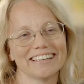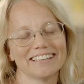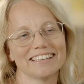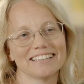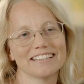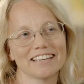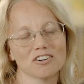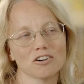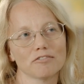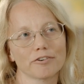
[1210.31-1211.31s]
and, and
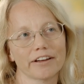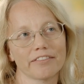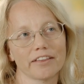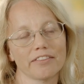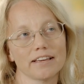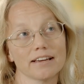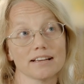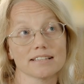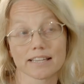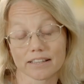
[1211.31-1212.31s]
take over, and then the
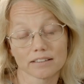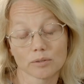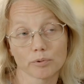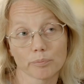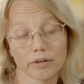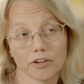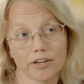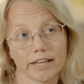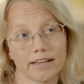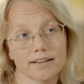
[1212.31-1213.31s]
Second Temple
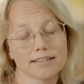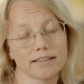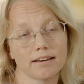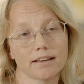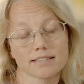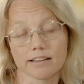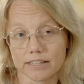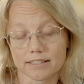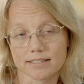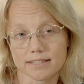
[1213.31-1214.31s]
period ends in
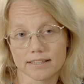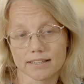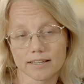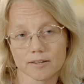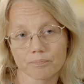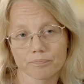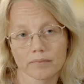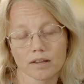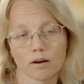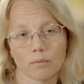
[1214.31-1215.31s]
70 CE,